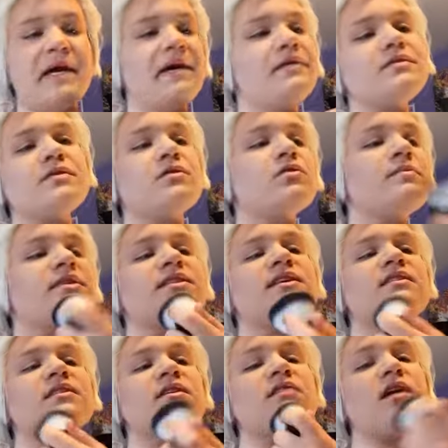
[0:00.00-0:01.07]
eyes a little bit
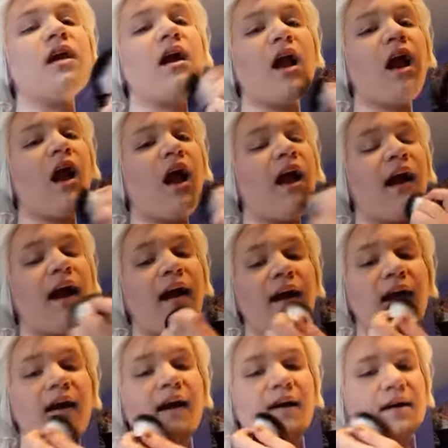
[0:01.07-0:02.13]
later.
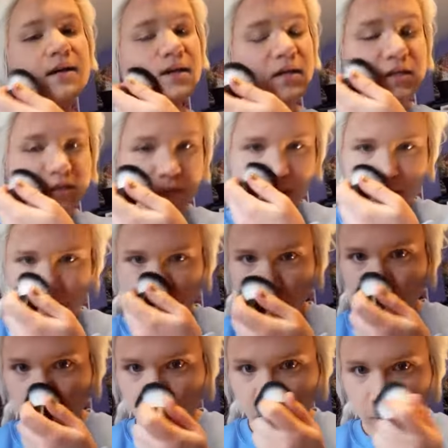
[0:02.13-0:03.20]
Just
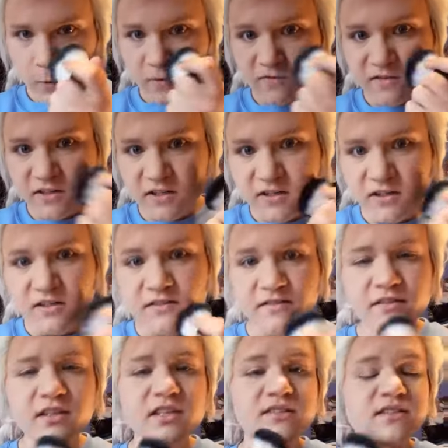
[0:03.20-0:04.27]
all over, if
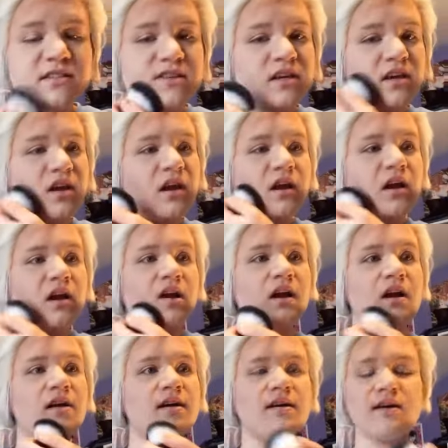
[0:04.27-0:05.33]
you can see.
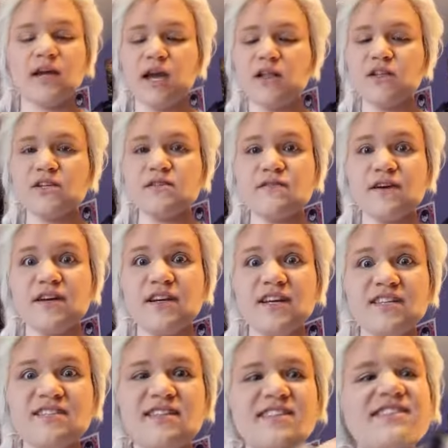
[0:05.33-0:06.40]
Yeah, it looks very
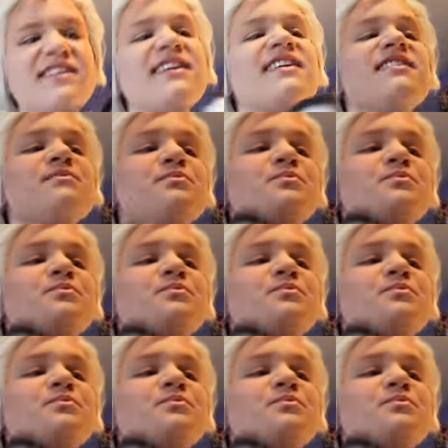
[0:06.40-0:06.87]
nice, doesn't it?